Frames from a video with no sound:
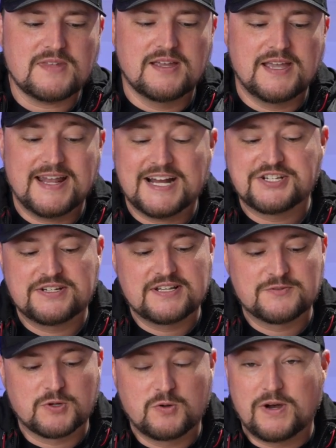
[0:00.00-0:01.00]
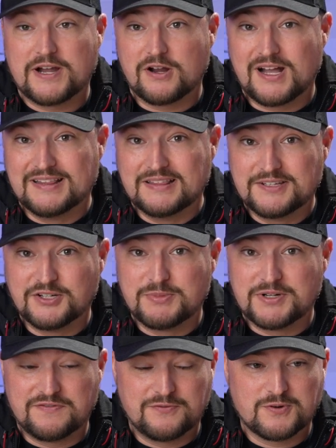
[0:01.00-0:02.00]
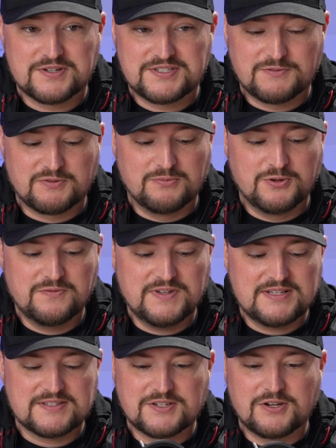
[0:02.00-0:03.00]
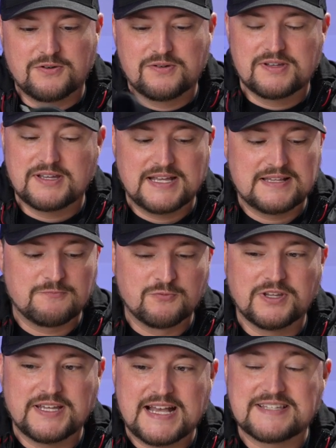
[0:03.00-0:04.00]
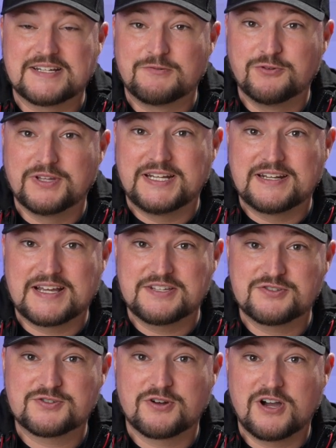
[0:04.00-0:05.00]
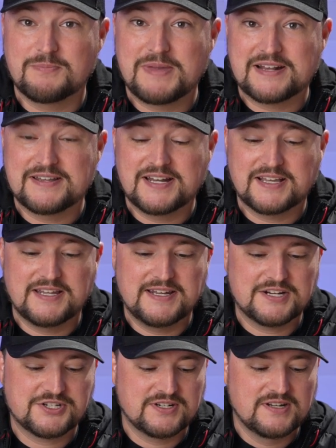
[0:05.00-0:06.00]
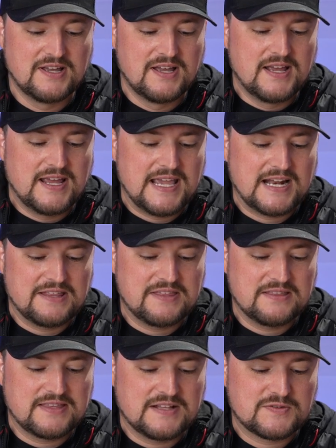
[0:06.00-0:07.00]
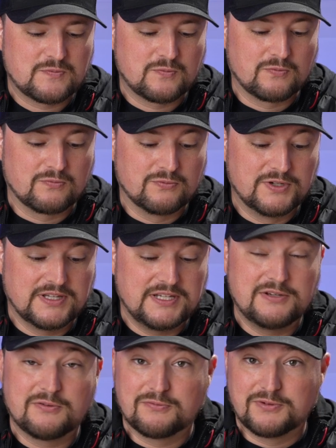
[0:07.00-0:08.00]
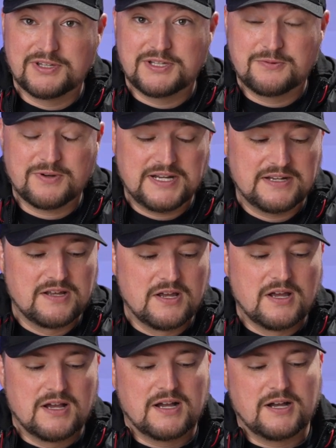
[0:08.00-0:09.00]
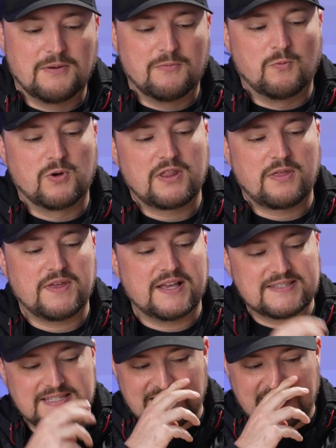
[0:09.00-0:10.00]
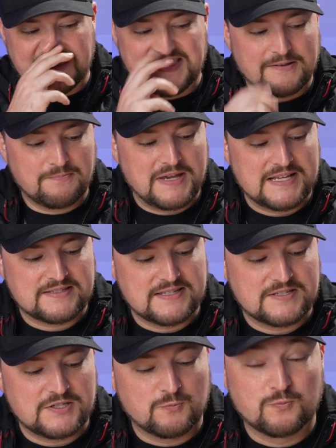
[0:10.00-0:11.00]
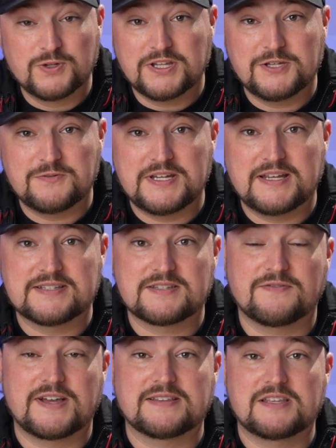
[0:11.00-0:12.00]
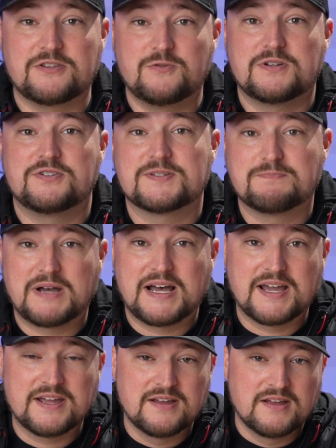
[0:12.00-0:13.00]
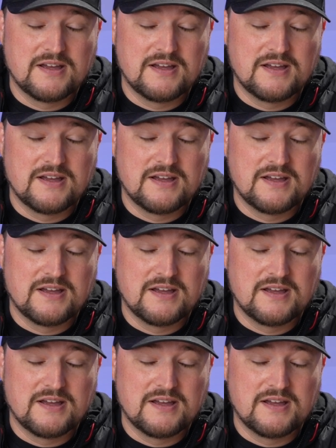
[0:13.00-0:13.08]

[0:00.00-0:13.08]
It actually does require a little bit of force to remove it, so it really has a really nice, strong magnetic connection, and I think that's really, really great. One of the things that I think makes this really unique is the fact that you can just buy